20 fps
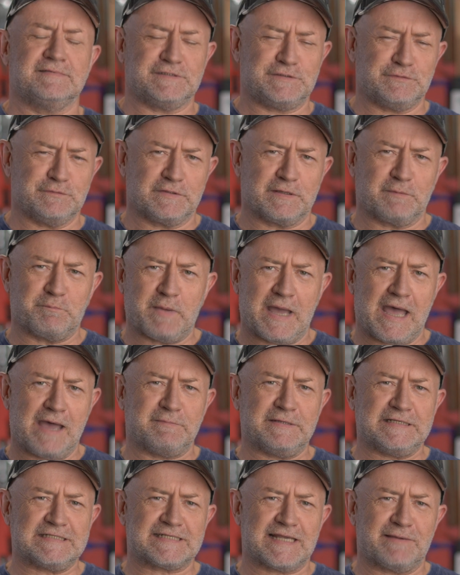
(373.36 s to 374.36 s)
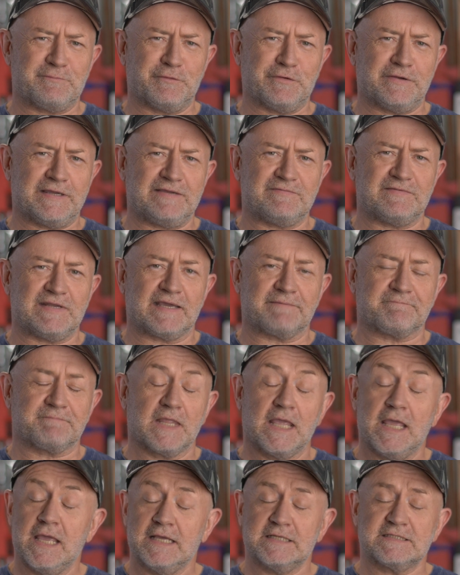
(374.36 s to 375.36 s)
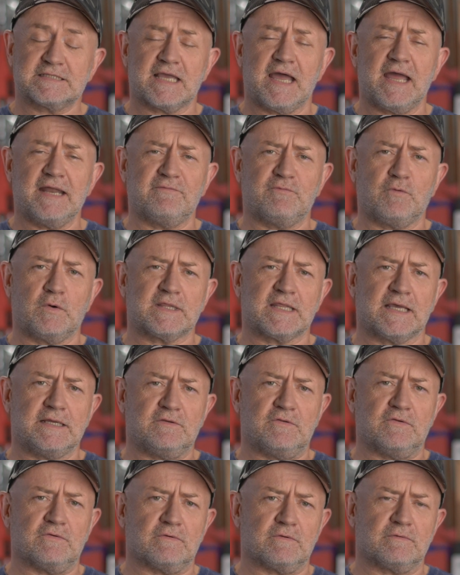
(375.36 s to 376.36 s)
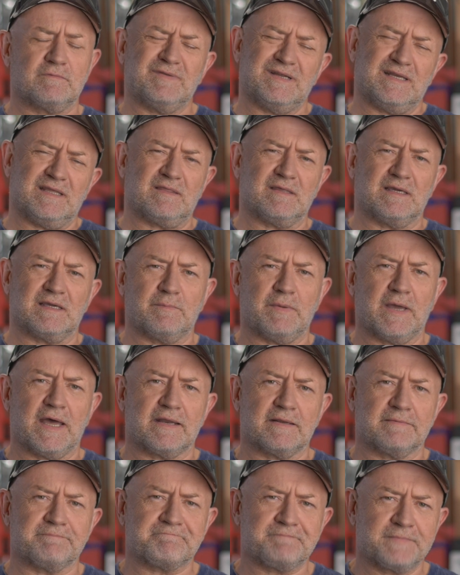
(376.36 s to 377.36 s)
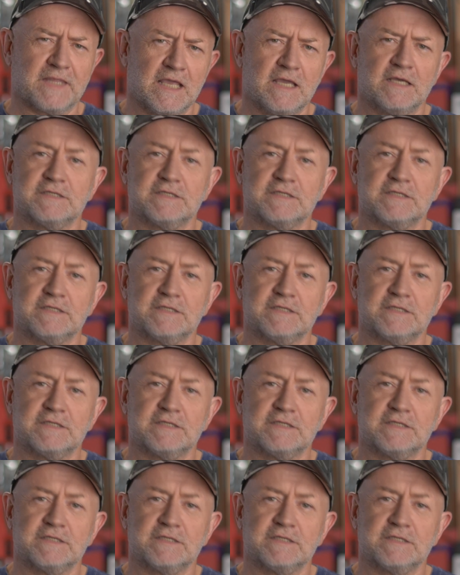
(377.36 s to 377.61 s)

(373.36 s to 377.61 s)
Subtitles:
during a balmy summer evening. It's kind of what they do when you think about it.